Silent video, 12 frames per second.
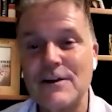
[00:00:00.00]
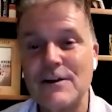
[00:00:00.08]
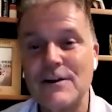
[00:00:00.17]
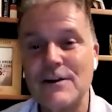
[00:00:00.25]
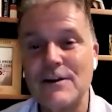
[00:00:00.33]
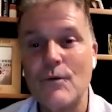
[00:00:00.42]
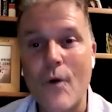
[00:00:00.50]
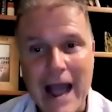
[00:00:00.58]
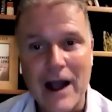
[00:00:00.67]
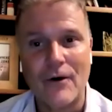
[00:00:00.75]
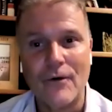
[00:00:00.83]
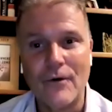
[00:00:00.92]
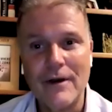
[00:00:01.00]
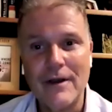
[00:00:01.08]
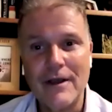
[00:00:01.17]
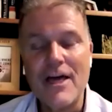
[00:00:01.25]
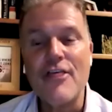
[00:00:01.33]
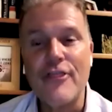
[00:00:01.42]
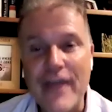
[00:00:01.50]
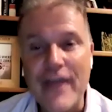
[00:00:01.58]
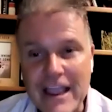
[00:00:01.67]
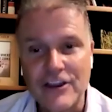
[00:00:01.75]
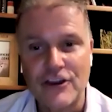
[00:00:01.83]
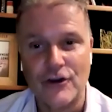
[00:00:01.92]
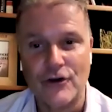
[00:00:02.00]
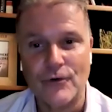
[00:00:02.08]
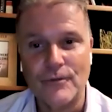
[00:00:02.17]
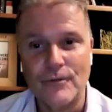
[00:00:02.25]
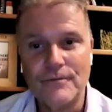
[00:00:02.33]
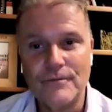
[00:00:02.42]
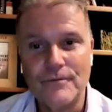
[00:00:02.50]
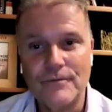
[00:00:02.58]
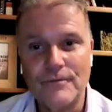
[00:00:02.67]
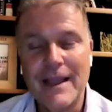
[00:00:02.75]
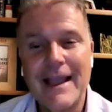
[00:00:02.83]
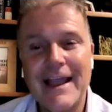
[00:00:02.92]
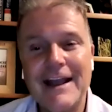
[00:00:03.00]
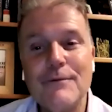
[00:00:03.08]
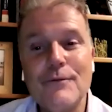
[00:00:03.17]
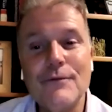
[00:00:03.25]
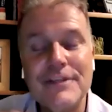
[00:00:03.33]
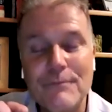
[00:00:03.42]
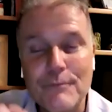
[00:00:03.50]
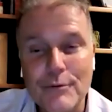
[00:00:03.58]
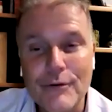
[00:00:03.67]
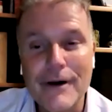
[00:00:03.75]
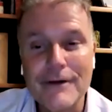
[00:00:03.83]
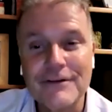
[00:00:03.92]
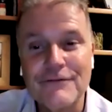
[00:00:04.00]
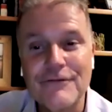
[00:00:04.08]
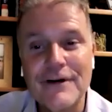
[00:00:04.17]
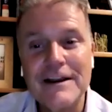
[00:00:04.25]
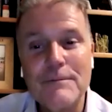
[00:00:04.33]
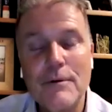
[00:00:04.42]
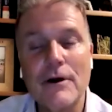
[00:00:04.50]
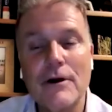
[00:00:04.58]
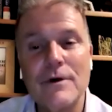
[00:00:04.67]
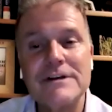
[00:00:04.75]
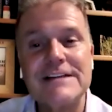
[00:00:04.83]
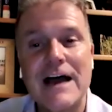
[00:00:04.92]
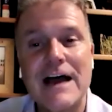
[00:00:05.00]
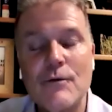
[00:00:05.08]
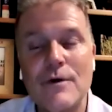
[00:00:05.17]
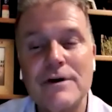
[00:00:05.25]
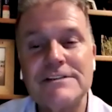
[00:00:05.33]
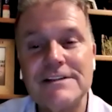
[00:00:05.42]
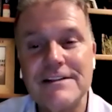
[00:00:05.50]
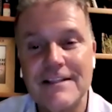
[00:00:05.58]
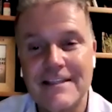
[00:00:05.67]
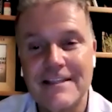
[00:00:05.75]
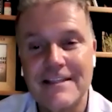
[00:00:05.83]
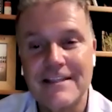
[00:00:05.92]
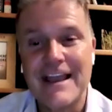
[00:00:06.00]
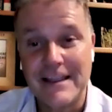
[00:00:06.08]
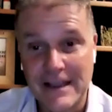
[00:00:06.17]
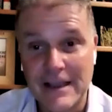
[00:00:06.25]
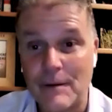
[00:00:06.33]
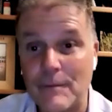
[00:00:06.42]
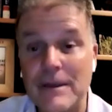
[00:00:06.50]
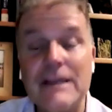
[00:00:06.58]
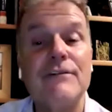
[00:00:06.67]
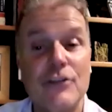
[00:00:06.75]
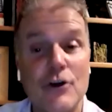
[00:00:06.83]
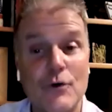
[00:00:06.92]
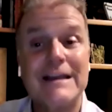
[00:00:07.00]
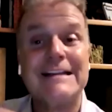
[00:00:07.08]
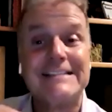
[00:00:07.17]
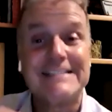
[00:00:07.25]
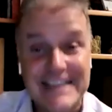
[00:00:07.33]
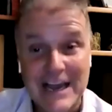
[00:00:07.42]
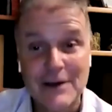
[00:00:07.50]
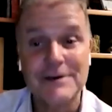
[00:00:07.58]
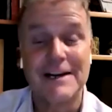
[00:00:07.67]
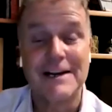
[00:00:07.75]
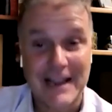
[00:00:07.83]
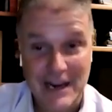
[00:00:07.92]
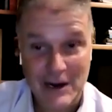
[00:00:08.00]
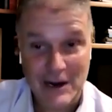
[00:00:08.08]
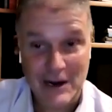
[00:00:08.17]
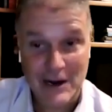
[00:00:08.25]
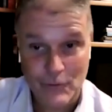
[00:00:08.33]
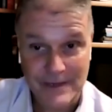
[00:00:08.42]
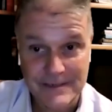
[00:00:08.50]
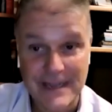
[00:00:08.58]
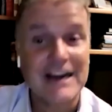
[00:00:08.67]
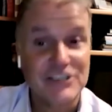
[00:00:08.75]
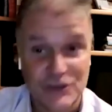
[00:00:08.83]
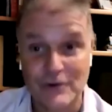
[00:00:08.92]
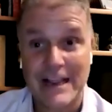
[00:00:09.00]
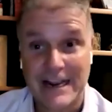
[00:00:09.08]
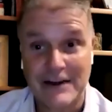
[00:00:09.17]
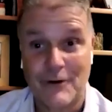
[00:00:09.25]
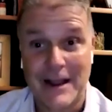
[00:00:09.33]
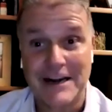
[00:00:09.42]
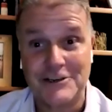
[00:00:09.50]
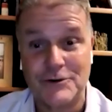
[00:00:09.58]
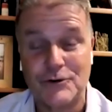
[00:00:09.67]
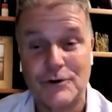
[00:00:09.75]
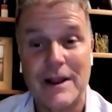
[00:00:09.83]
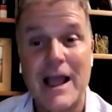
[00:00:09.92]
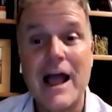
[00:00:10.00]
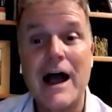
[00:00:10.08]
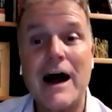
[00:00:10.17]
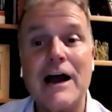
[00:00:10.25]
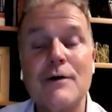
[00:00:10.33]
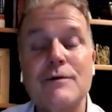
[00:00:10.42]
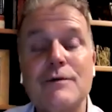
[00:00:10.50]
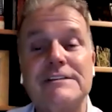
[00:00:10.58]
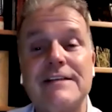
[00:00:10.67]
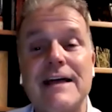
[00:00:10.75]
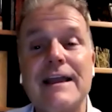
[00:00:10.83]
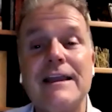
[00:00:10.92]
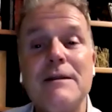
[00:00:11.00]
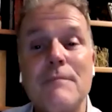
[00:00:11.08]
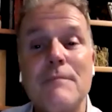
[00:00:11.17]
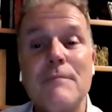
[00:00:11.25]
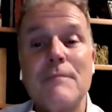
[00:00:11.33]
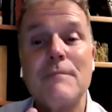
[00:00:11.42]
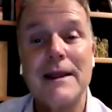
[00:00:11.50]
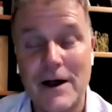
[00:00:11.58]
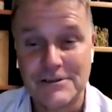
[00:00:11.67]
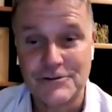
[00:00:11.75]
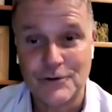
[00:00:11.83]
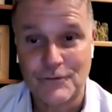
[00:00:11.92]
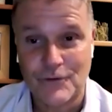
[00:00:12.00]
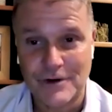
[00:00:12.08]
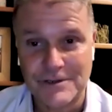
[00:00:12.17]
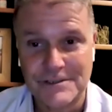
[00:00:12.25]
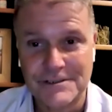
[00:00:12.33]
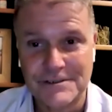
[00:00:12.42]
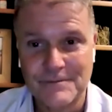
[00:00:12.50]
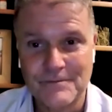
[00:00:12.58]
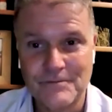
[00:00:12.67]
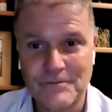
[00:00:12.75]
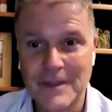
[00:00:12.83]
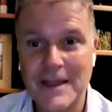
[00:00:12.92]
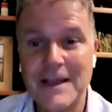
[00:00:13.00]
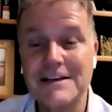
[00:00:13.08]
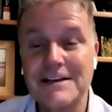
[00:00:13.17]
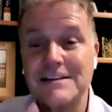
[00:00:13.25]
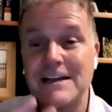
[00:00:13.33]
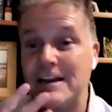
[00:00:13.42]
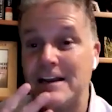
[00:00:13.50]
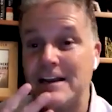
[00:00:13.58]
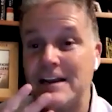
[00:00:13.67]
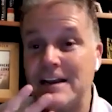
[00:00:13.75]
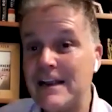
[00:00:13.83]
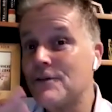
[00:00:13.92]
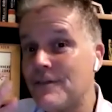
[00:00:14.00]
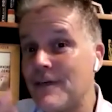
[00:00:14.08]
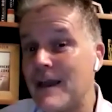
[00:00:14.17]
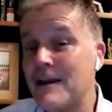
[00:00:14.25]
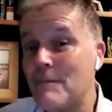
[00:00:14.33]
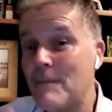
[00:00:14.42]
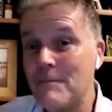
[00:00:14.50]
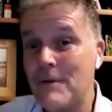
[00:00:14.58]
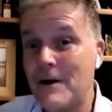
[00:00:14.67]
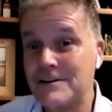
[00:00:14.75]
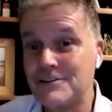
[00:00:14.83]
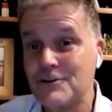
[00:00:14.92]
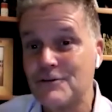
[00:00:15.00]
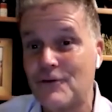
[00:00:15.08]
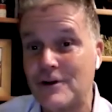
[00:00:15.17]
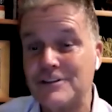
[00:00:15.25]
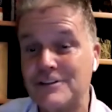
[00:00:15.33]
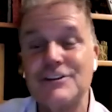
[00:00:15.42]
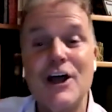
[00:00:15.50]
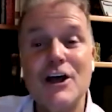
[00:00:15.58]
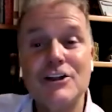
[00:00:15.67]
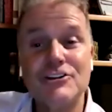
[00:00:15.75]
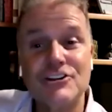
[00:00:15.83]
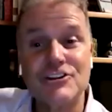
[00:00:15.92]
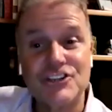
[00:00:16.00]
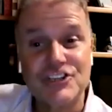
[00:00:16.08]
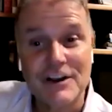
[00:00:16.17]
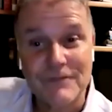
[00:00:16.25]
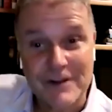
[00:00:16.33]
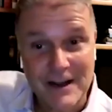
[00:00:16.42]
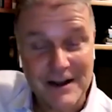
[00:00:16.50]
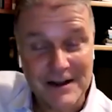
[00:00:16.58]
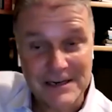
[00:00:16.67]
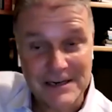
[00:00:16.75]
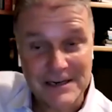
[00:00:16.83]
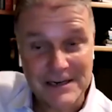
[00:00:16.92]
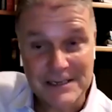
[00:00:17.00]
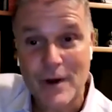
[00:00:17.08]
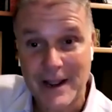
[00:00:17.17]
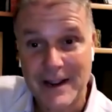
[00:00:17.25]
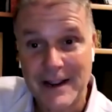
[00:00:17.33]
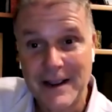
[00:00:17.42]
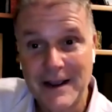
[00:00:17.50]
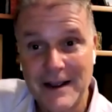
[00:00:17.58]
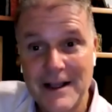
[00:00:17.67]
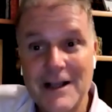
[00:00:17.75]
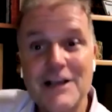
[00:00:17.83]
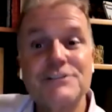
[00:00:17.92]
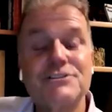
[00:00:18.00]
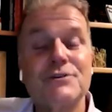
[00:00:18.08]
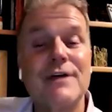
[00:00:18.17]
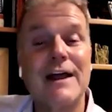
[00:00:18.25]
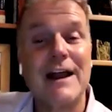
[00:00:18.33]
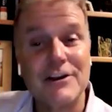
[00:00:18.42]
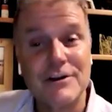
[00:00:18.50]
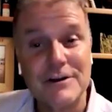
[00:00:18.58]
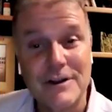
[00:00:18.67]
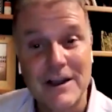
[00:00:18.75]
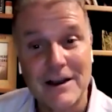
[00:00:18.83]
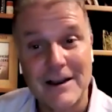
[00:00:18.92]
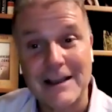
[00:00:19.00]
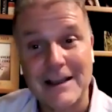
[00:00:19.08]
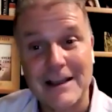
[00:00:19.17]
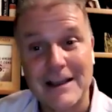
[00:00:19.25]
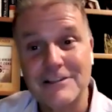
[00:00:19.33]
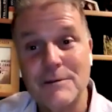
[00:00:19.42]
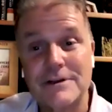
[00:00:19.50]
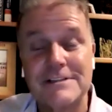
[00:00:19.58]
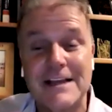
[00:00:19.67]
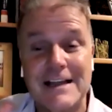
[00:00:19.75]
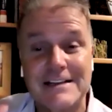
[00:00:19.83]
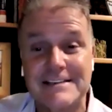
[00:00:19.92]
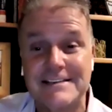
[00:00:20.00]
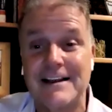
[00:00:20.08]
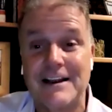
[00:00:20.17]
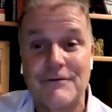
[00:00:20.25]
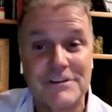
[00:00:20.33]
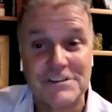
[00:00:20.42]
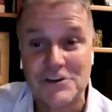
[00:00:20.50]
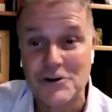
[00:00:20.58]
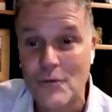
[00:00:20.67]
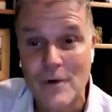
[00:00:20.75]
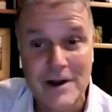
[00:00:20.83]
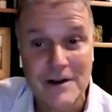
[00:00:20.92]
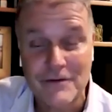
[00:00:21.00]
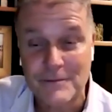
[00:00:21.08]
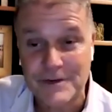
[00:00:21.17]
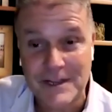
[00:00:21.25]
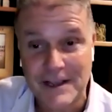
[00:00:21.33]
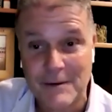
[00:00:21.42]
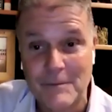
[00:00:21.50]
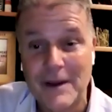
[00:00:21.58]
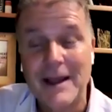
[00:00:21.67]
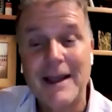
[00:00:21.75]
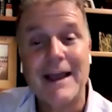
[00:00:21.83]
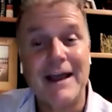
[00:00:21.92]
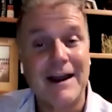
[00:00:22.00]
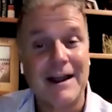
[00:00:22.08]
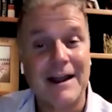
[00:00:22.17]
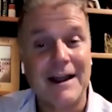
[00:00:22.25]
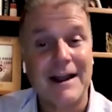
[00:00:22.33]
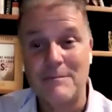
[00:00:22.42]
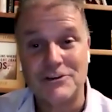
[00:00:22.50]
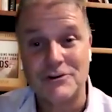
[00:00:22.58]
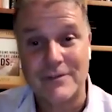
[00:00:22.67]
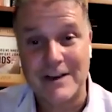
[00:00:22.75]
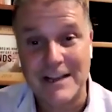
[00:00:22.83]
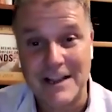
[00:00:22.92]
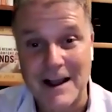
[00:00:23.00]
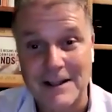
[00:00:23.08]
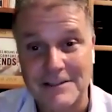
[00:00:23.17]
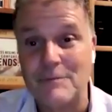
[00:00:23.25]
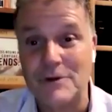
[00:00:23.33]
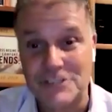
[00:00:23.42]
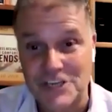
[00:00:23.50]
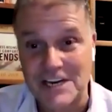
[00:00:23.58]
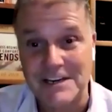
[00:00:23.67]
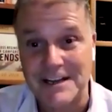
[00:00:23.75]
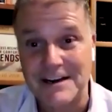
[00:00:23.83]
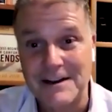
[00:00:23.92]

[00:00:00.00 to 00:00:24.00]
I said, "Wow, thank you." And the funny part was, I wasn't thanking him, even though it sounded like I was, and I certainly had gratitude to her. I was thanking my imposter voice, because I needed to thank my imposter voice to shove it on its way, so that I could collect the books and sell every single one of them to him, and I could make sure that he got them, which I